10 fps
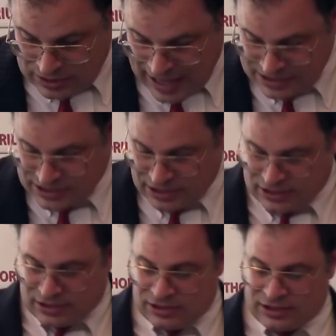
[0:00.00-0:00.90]
that's
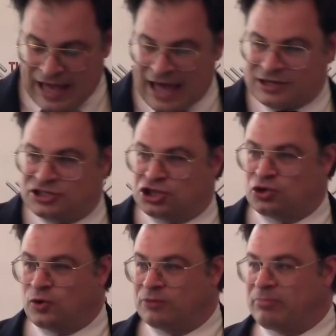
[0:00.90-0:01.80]
it. That is the
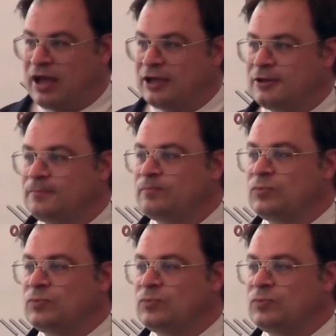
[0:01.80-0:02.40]
Thorium Bank.